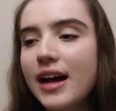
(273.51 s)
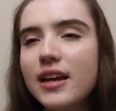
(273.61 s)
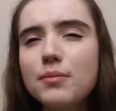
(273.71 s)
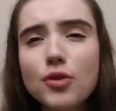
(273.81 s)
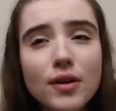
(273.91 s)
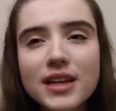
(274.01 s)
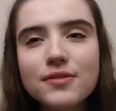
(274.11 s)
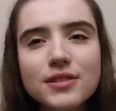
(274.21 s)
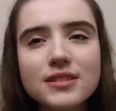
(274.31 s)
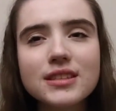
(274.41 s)
And I'm not
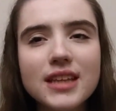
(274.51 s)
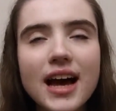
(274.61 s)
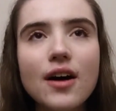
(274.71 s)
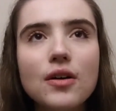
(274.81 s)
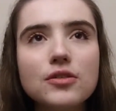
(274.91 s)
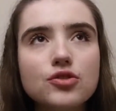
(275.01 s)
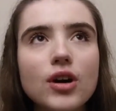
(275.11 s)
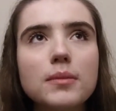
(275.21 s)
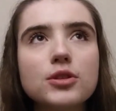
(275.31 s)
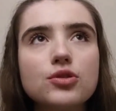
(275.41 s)
even set on
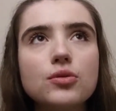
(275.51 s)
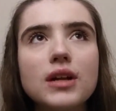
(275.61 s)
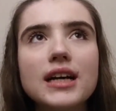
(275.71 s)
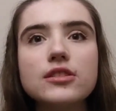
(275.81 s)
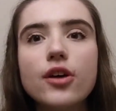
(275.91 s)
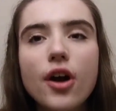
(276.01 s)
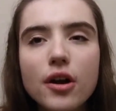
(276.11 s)
drama school as the